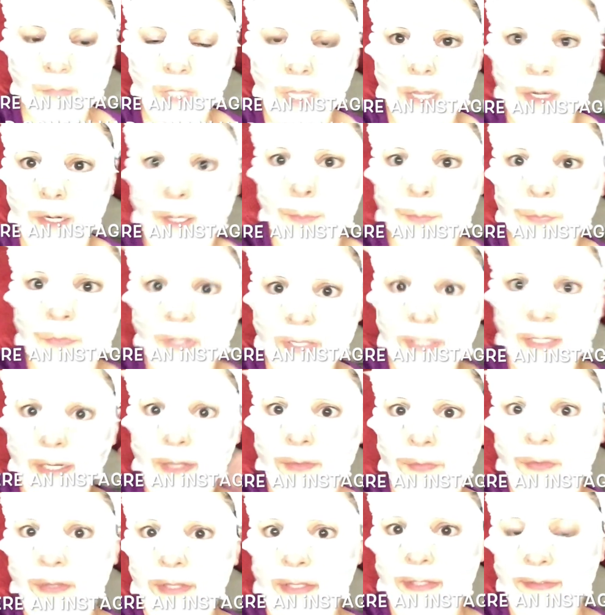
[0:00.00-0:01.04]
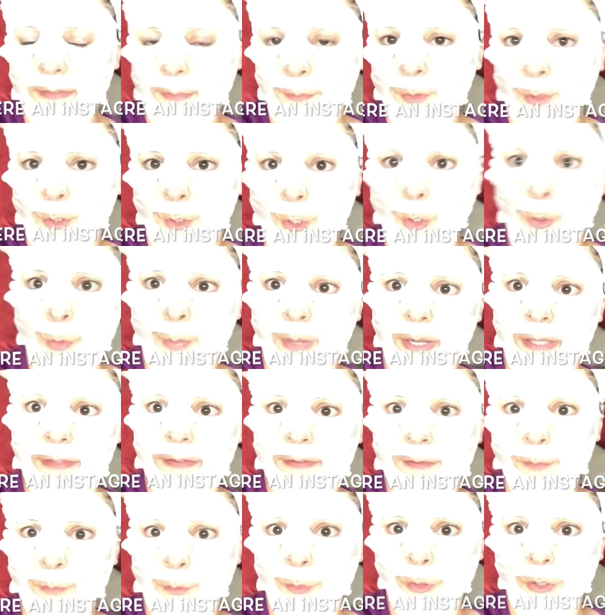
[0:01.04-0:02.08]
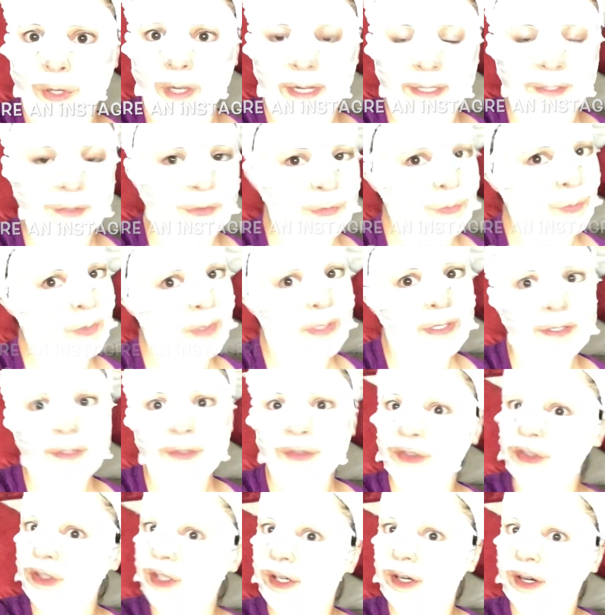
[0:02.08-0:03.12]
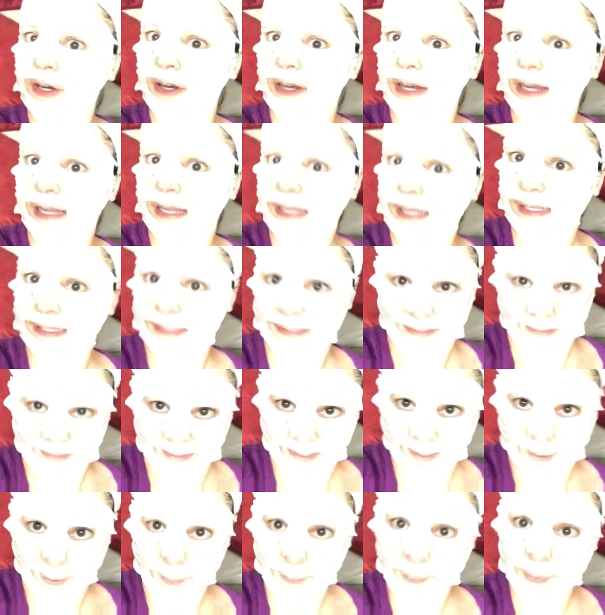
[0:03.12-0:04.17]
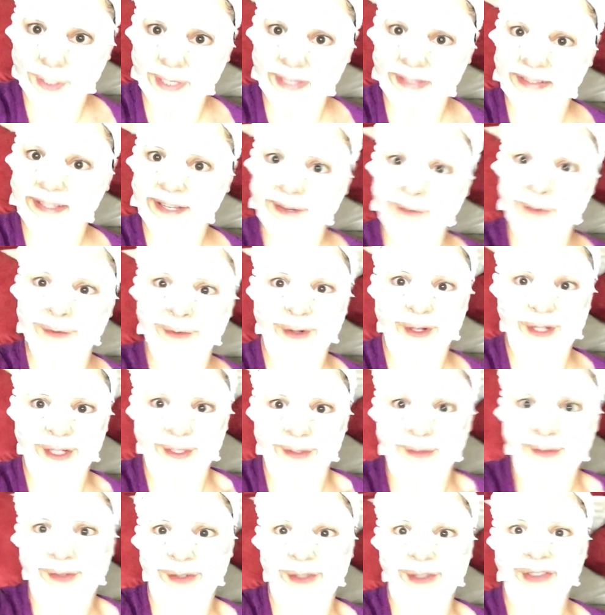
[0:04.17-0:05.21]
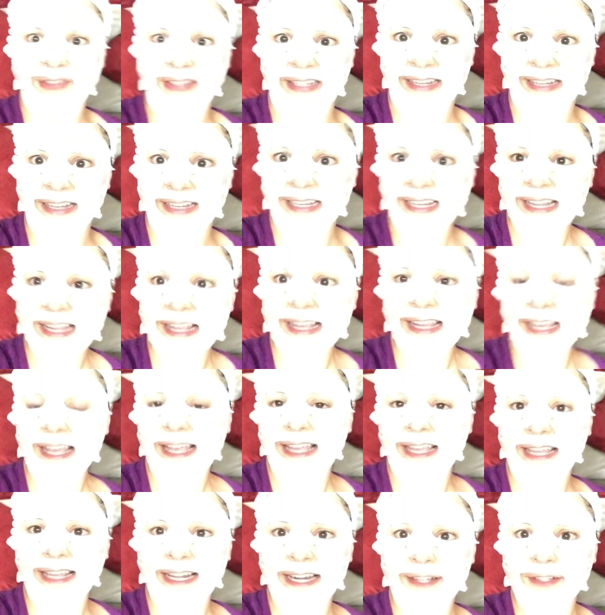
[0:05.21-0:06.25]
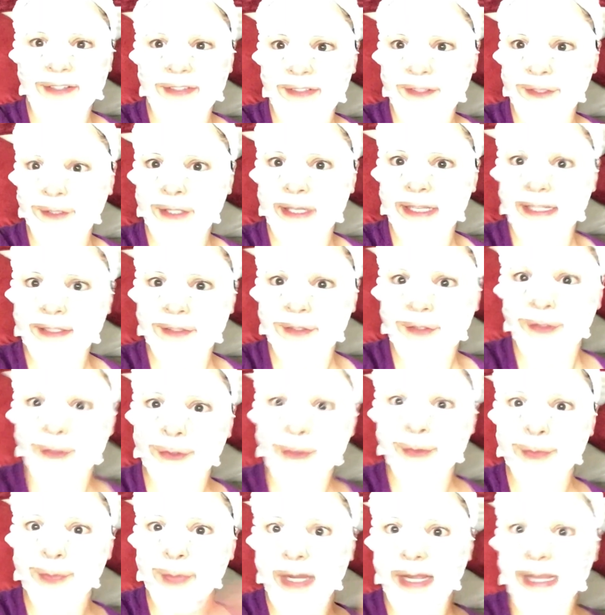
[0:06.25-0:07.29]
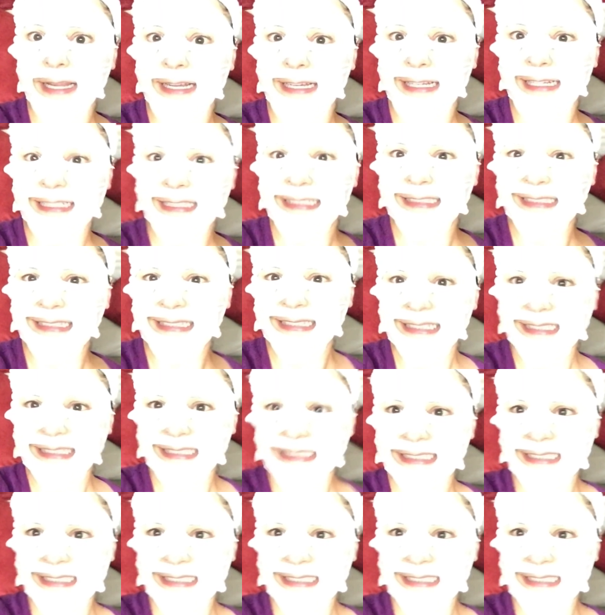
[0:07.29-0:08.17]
an update on these. I'm gonna go buy some more, and I just wanted to share, and I hope you guys have a wonderful day, and I'll see you again soon. Bye guys.